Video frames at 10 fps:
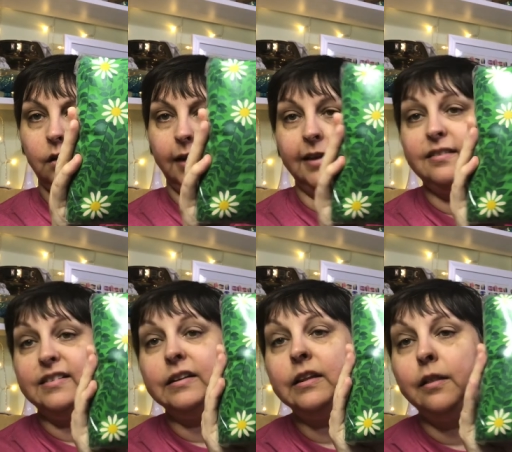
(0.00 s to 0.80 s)
It's
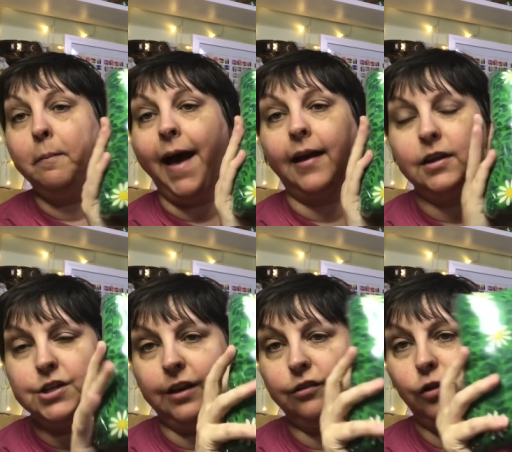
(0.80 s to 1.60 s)
still in the
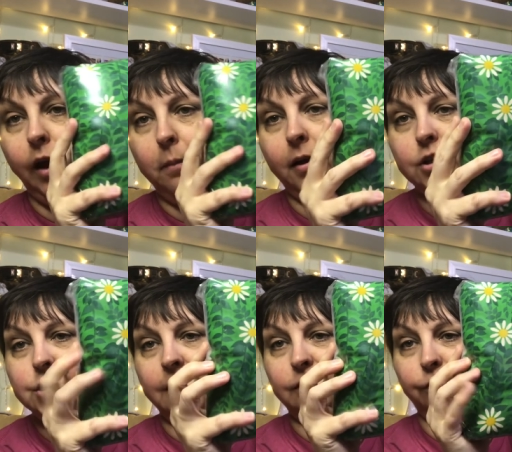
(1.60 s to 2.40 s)
packaging, so I
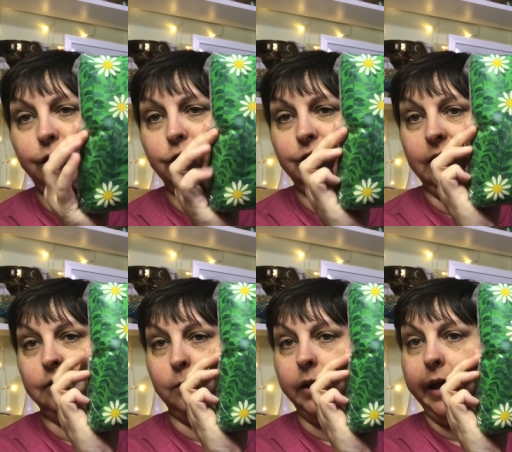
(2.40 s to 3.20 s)
apologize if you're seeing
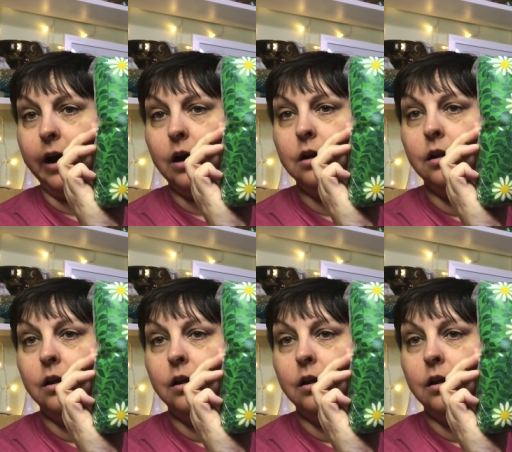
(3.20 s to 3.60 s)
some glare.